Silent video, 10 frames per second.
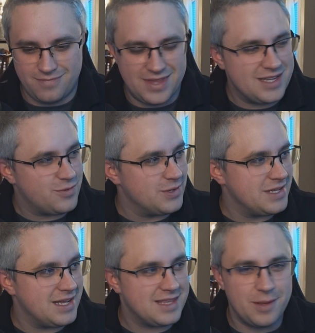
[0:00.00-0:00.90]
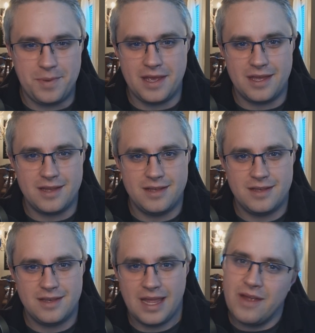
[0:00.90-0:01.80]
It's really not that bad.
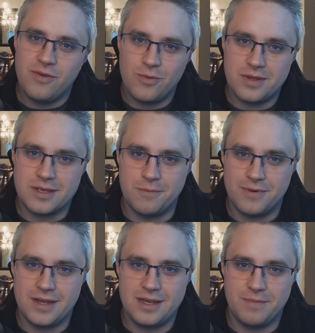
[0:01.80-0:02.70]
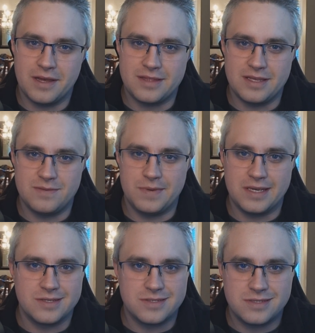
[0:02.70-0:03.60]
Everyone complained about these
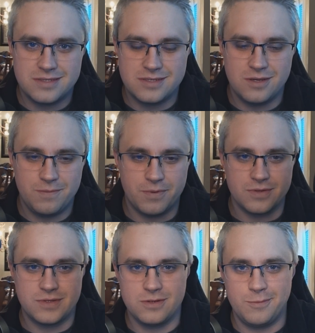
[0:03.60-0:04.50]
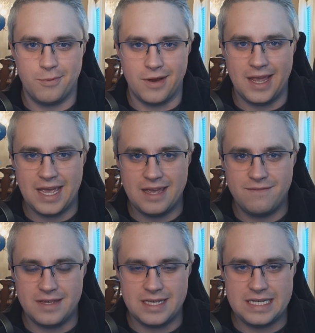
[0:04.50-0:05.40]
being super, super
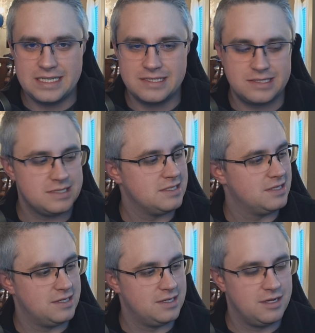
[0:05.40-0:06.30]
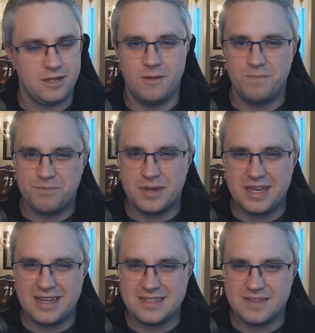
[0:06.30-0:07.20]
heavy, but
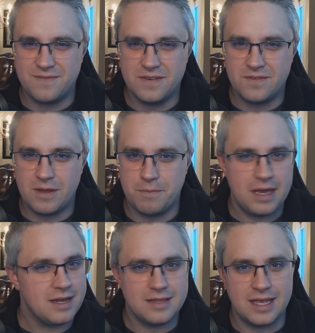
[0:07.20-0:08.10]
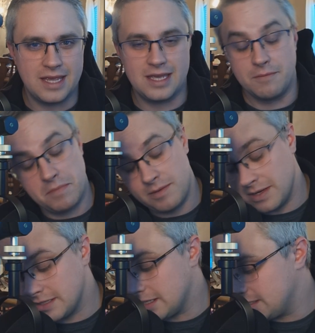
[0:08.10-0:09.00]
it doesn't feel that bad in the hand.
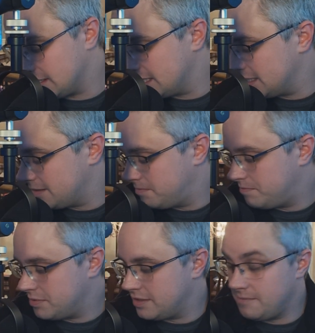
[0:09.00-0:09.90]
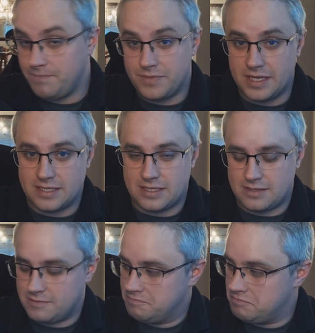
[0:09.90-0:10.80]
Maybe it's on your head, but
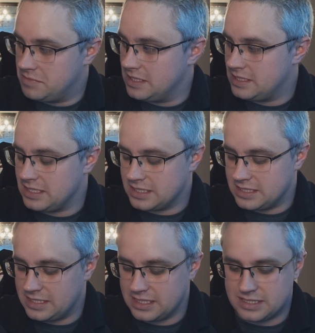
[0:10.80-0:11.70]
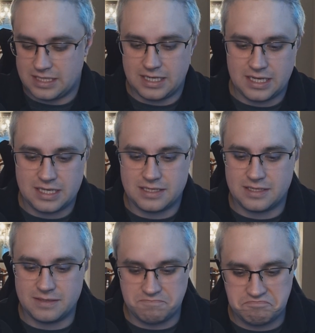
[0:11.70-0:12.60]
this
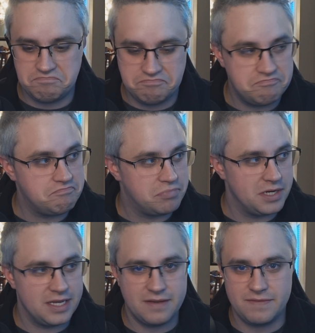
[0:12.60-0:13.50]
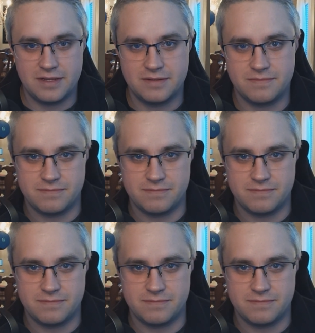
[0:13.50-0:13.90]
660S, pretty hefty.